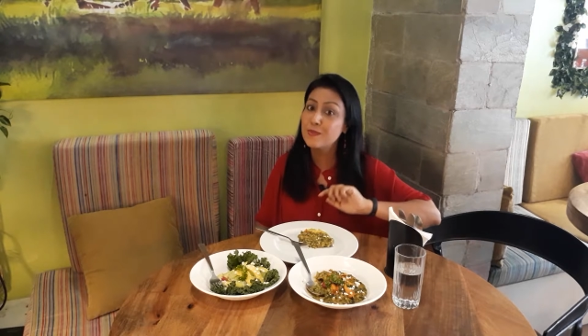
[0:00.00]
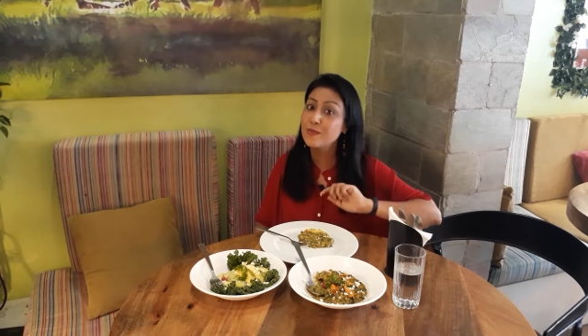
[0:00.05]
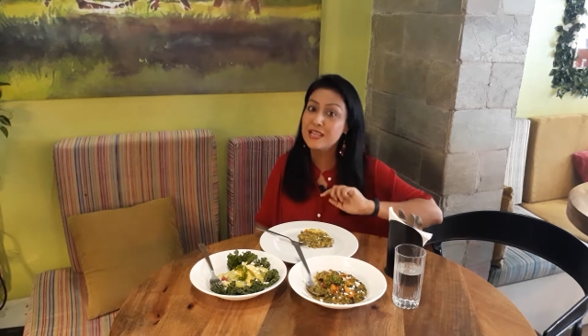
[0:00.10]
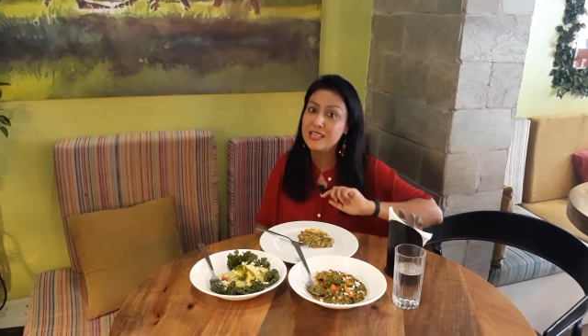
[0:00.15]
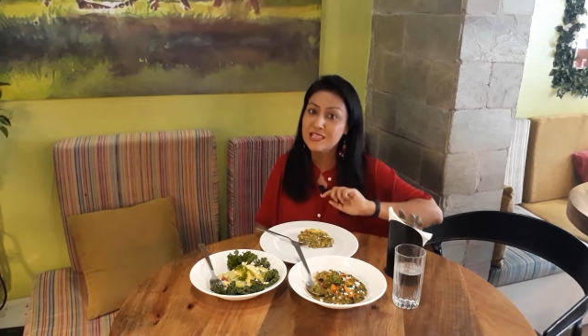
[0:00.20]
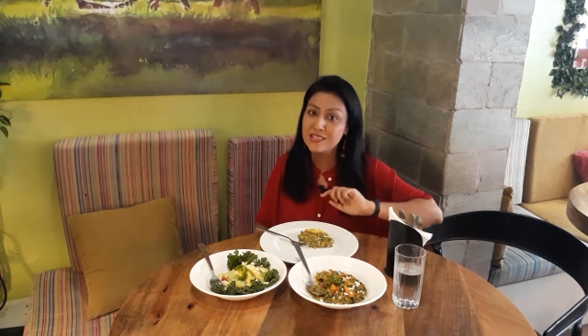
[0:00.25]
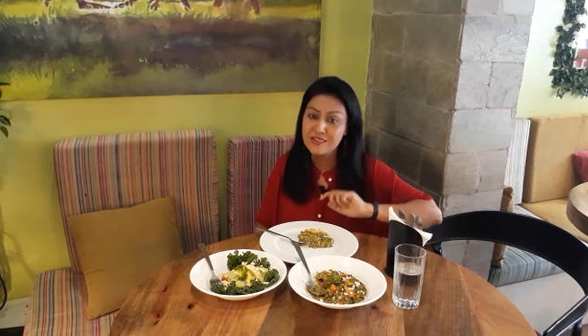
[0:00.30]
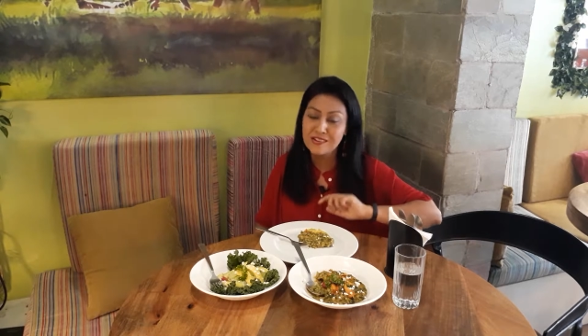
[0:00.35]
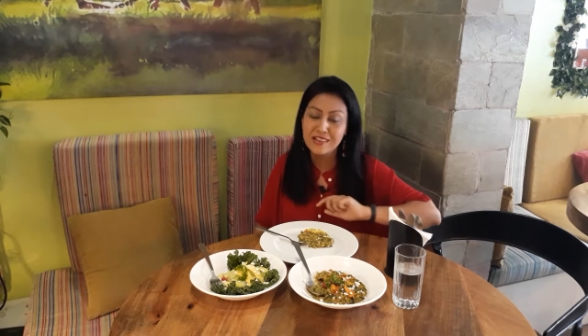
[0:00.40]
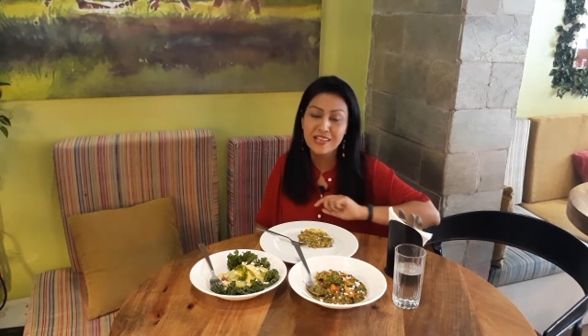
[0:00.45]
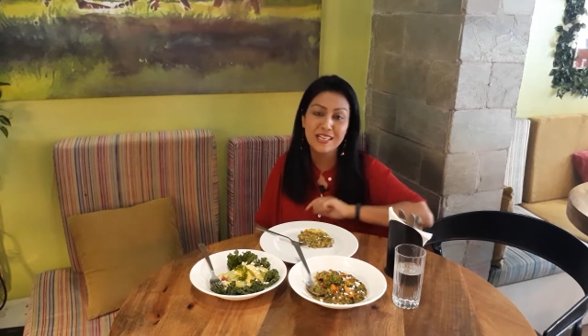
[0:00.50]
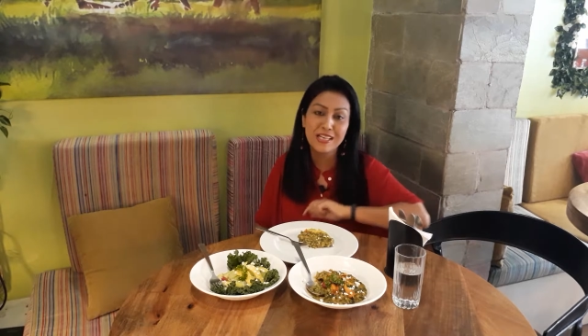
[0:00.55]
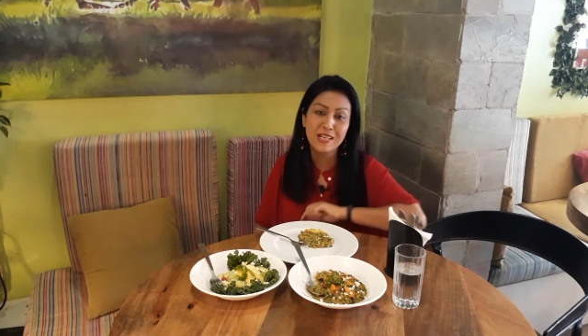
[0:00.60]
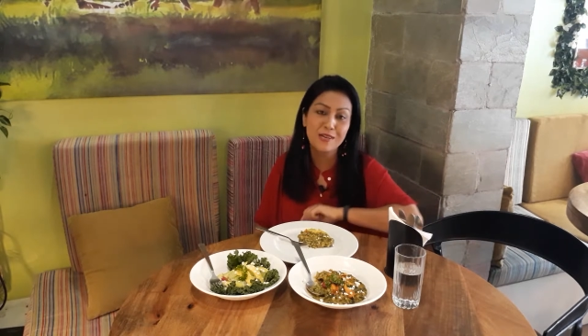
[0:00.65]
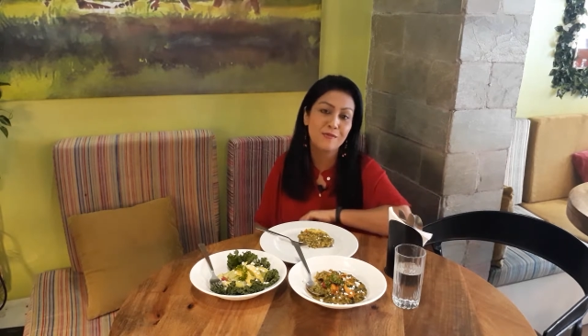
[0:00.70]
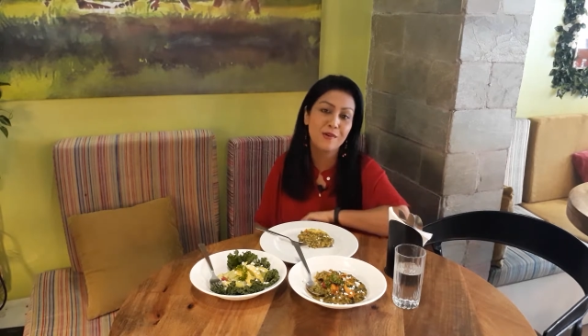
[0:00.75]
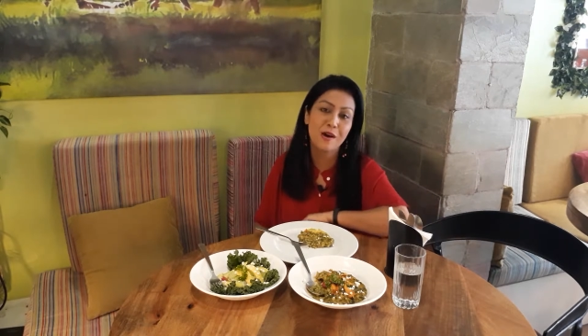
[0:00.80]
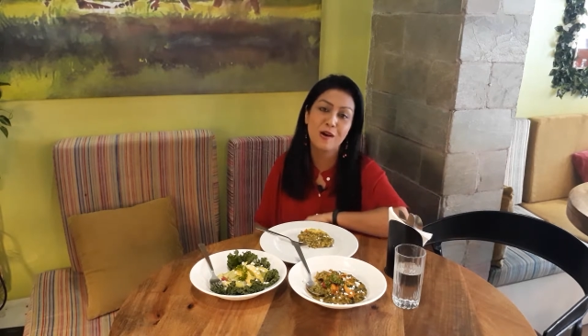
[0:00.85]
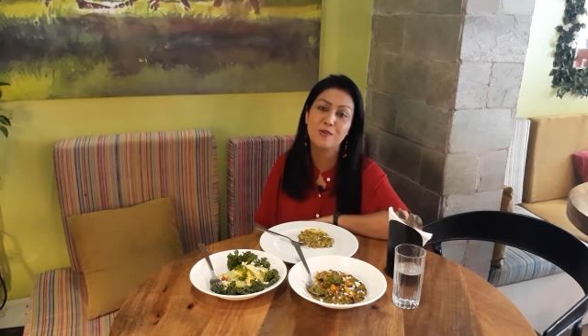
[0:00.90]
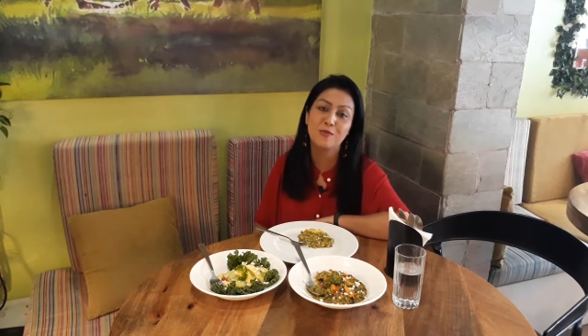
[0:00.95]
one has really
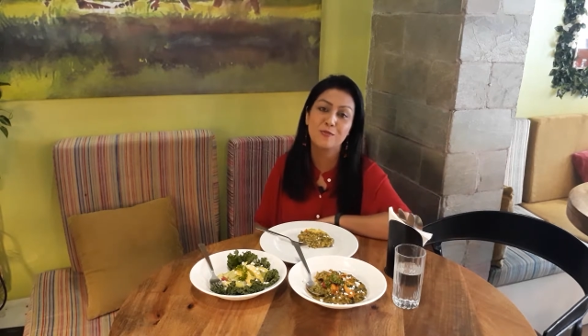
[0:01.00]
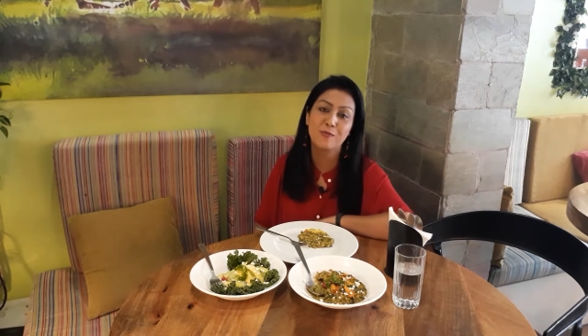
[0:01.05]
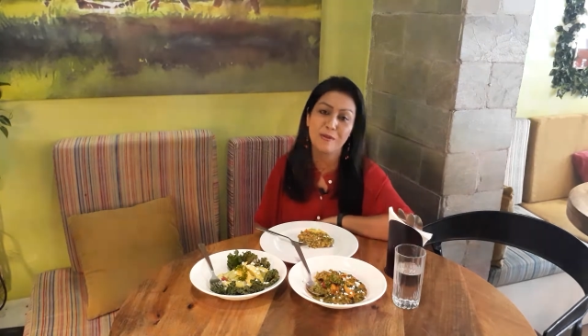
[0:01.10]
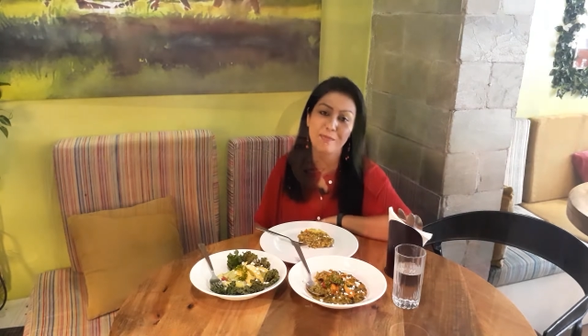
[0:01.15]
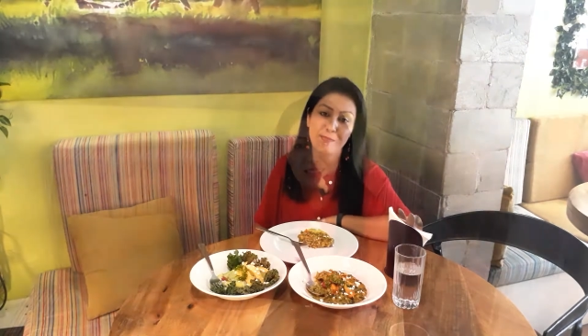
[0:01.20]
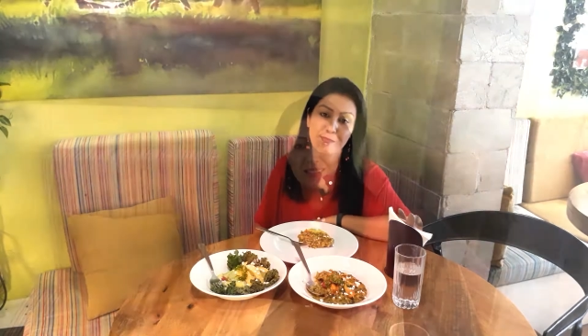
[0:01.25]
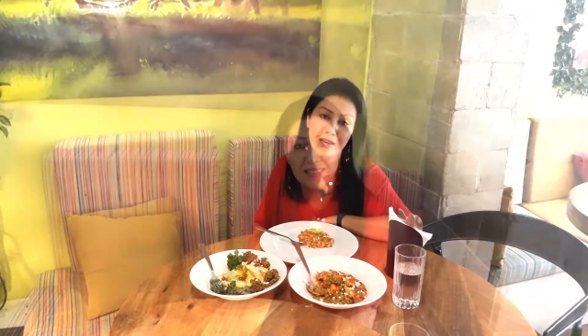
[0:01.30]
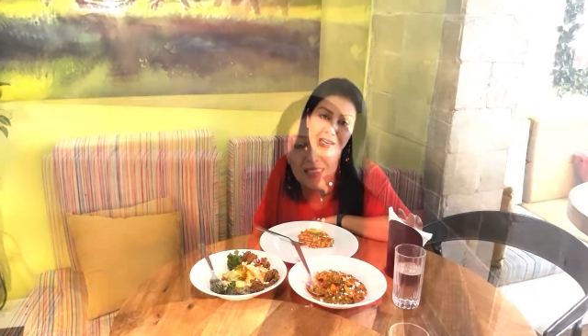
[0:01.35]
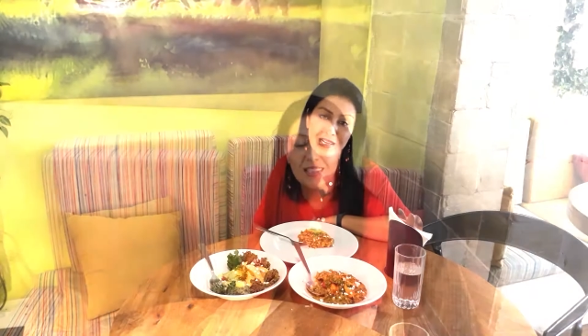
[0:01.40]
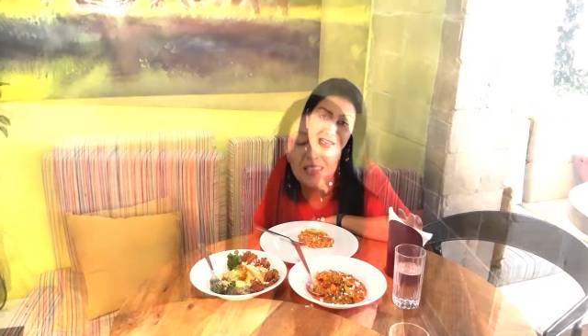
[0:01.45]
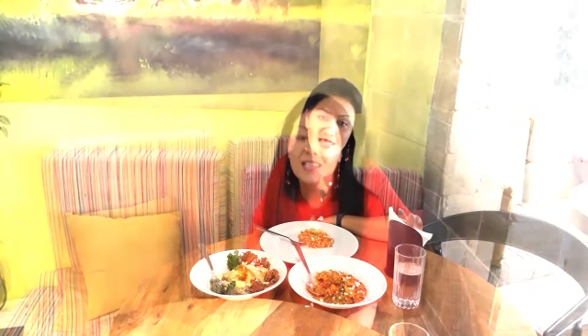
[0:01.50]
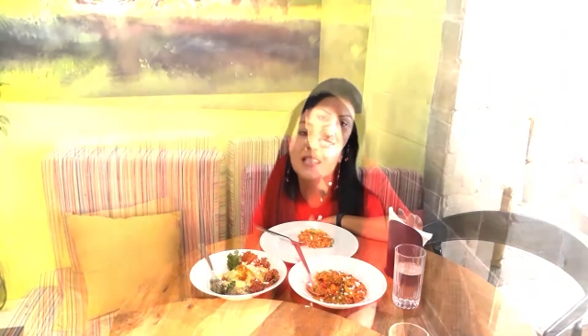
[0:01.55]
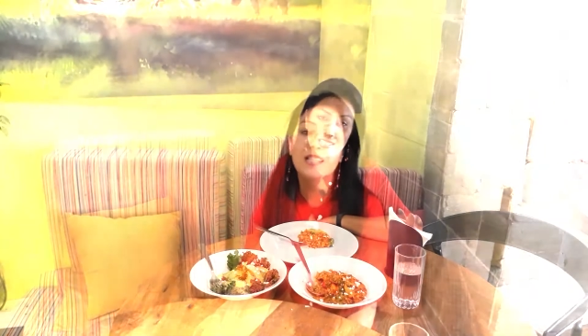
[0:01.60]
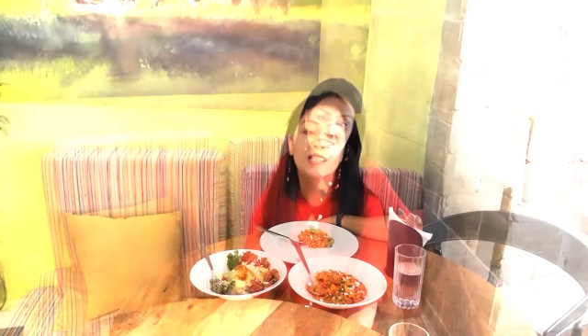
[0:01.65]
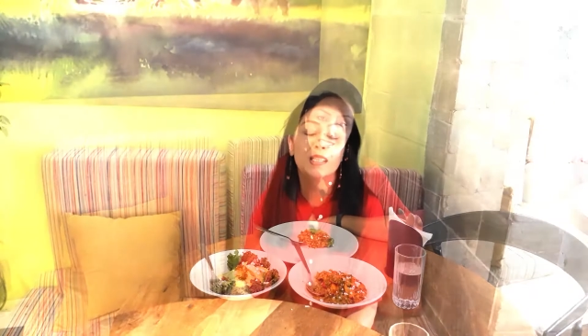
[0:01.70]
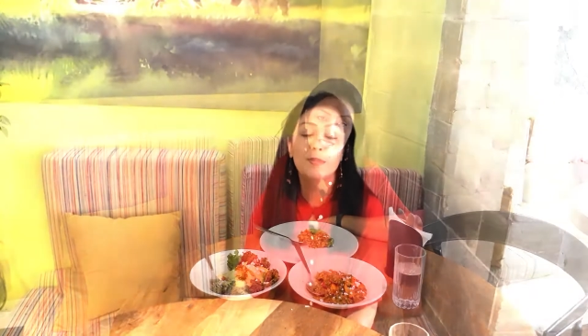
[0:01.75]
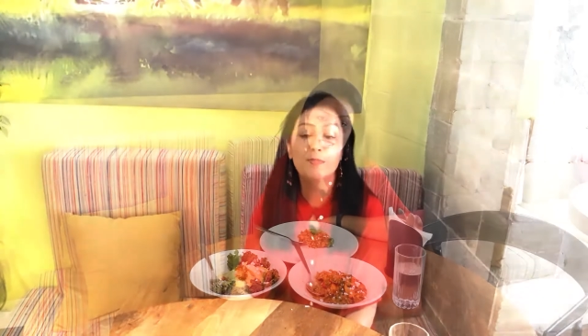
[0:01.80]
wowed my palate.